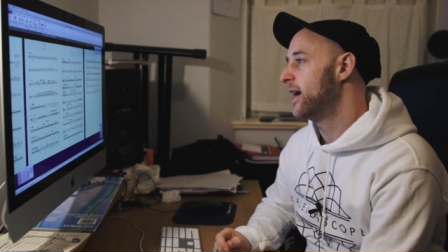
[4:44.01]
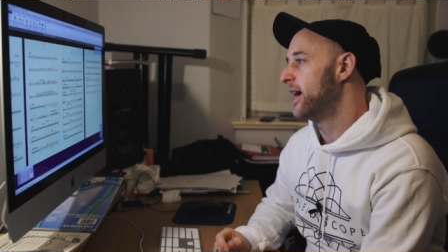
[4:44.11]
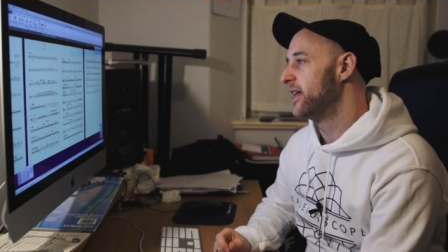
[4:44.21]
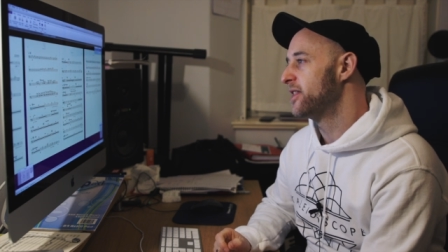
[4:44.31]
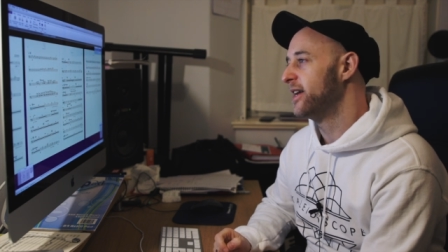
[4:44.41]

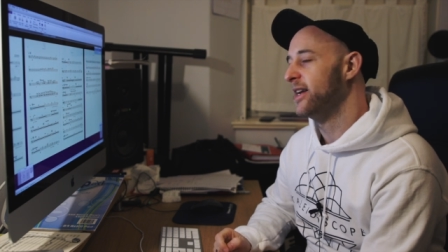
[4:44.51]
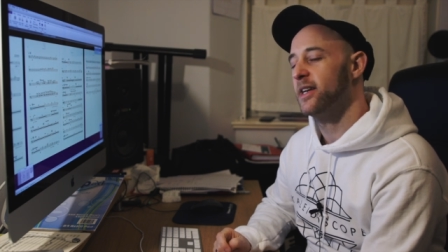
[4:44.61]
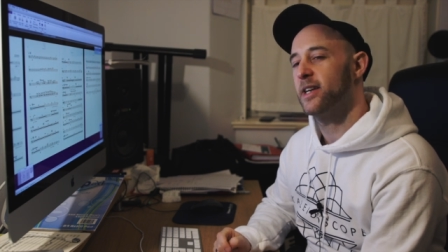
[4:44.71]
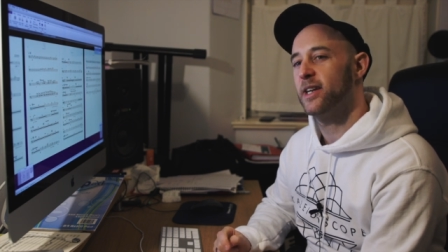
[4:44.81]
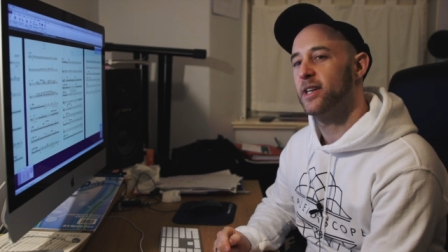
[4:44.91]
and I
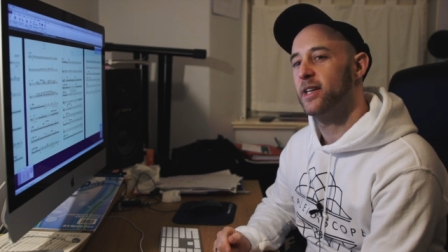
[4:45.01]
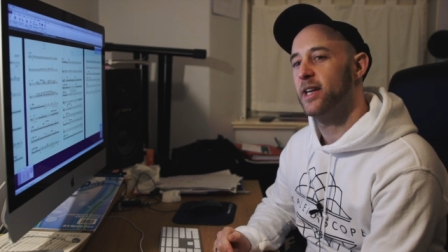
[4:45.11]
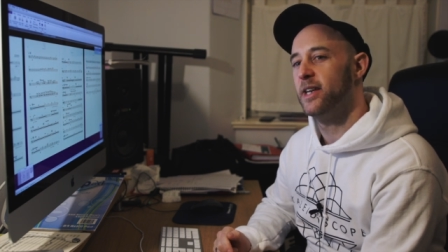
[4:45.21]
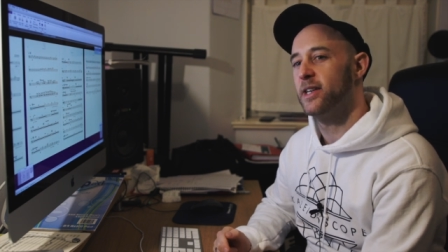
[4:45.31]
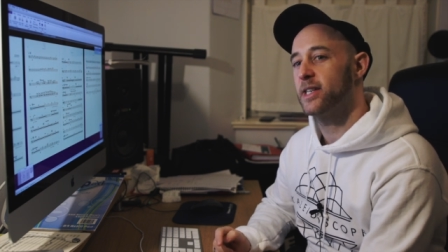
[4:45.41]
think
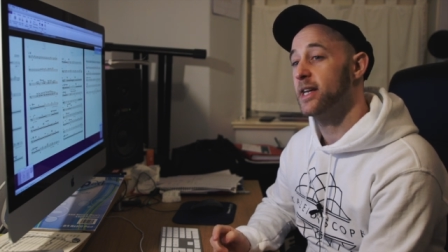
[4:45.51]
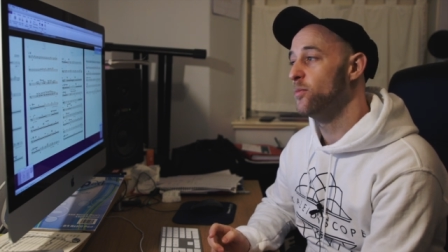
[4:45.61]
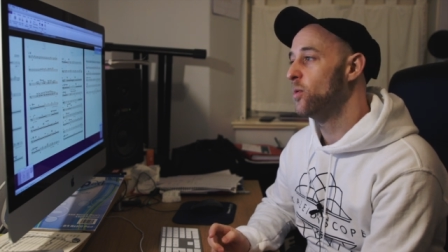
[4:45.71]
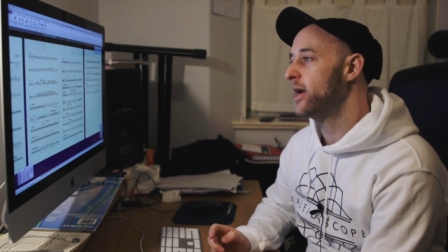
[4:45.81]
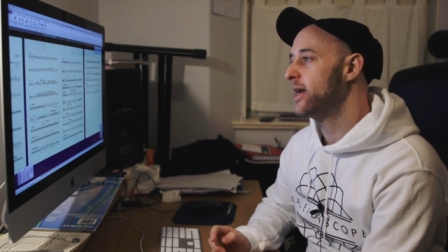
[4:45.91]
in the
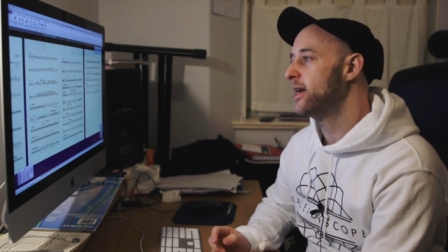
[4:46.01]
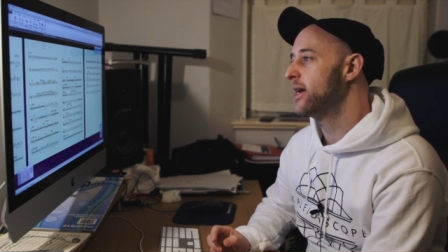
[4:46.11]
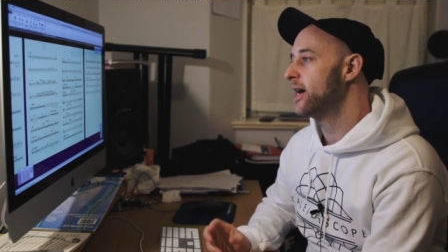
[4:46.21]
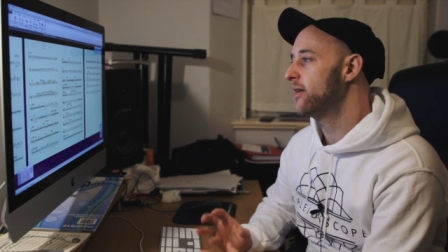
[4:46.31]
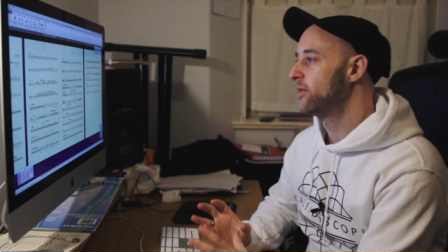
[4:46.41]
same
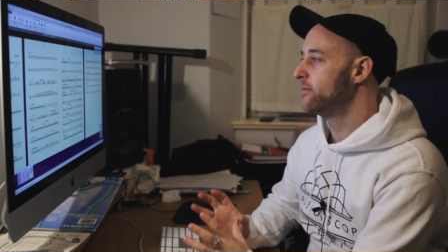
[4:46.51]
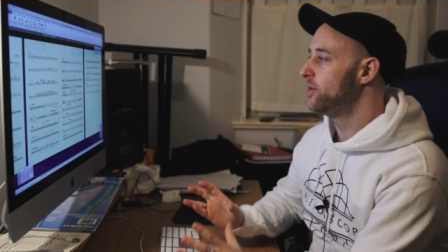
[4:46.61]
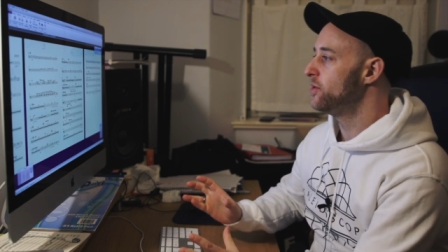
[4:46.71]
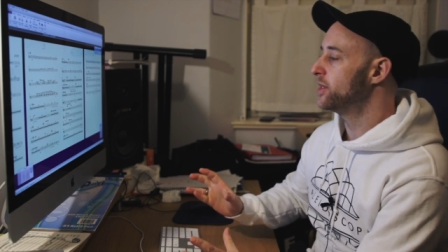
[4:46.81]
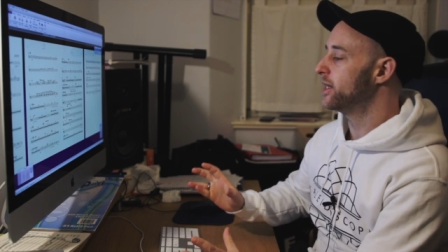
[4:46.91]
way, having
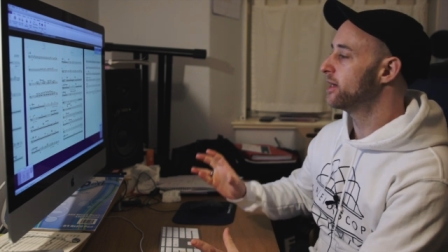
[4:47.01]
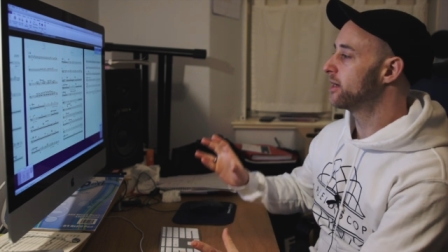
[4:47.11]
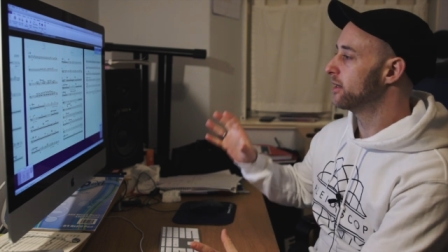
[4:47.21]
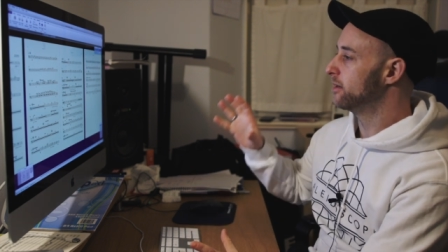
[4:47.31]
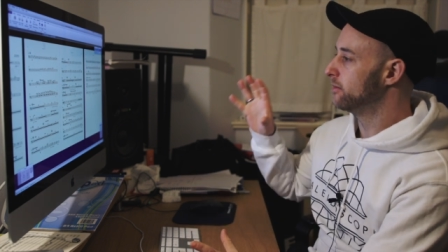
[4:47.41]

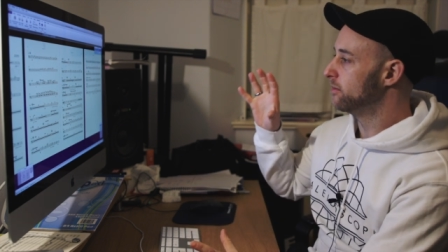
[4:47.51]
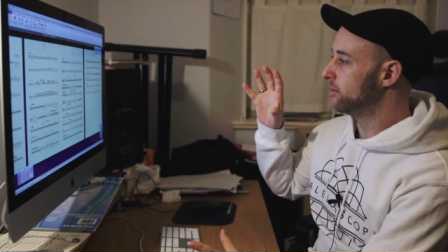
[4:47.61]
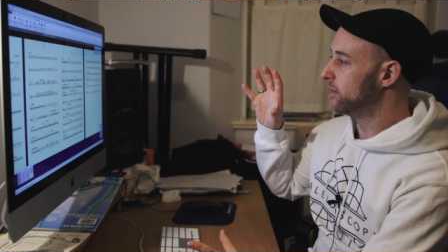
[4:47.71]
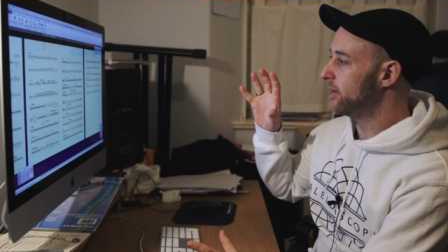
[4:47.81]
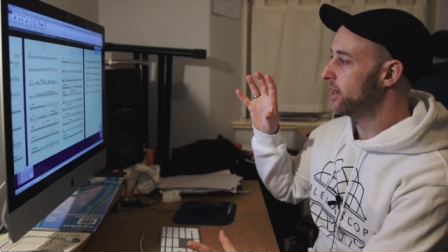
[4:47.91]
music
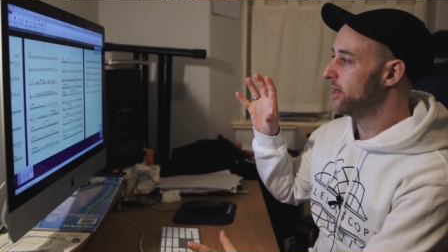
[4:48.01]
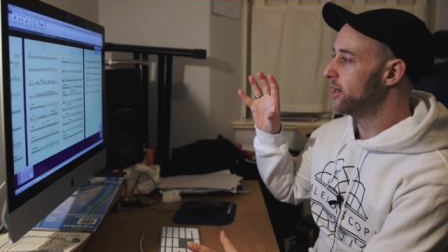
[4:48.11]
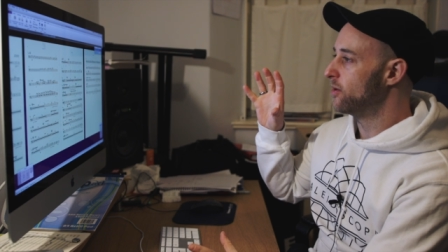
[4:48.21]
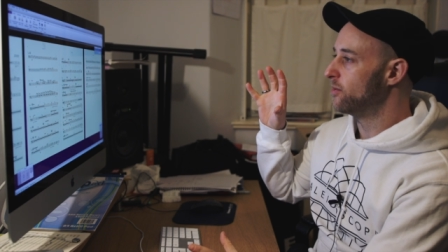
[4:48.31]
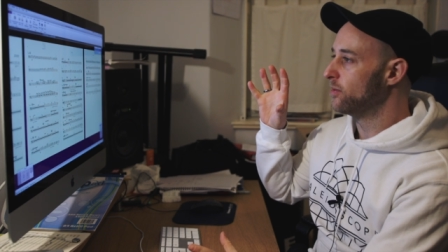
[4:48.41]

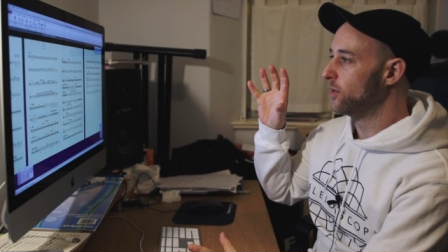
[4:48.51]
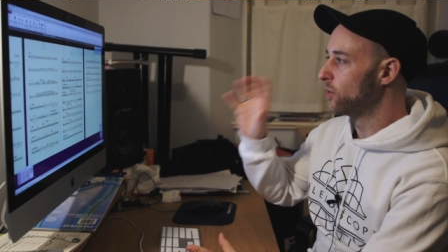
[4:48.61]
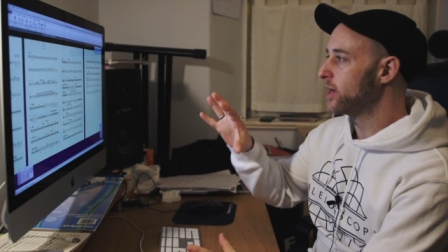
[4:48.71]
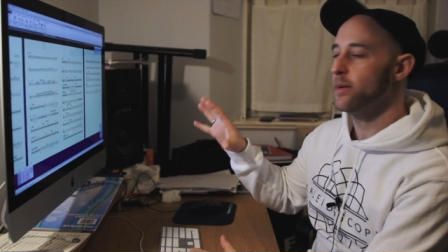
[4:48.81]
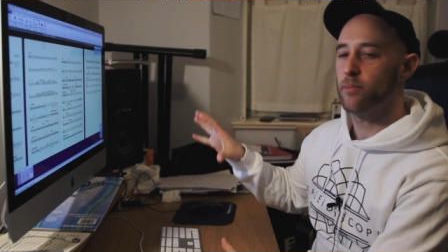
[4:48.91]
you know,
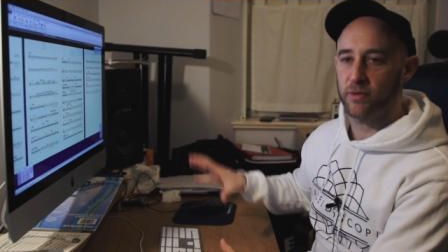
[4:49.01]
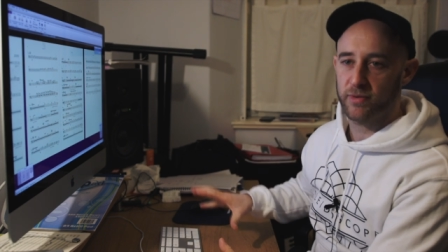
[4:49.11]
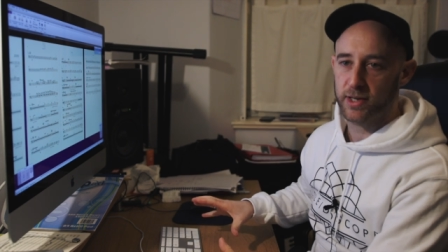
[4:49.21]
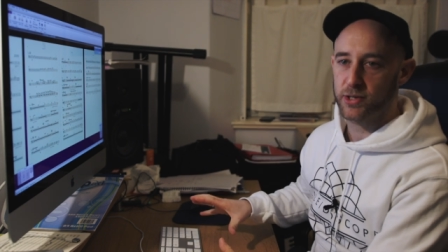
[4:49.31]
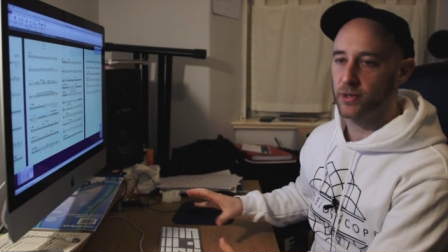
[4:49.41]
looking
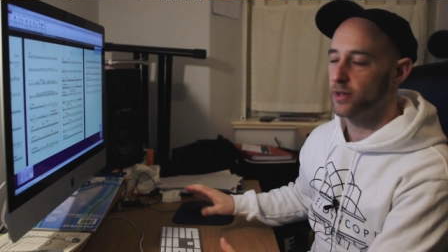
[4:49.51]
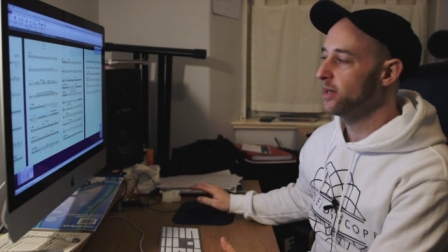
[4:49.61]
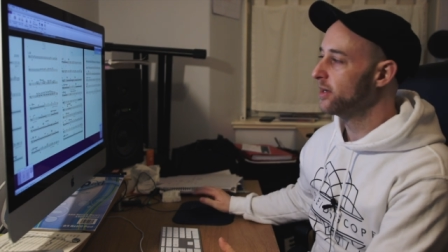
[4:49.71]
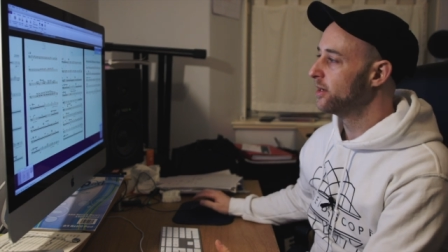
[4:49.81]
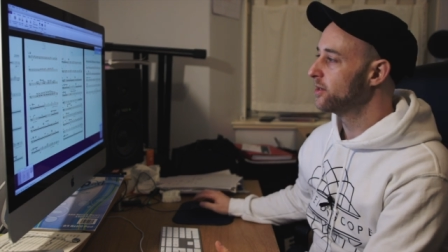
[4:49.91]
professional.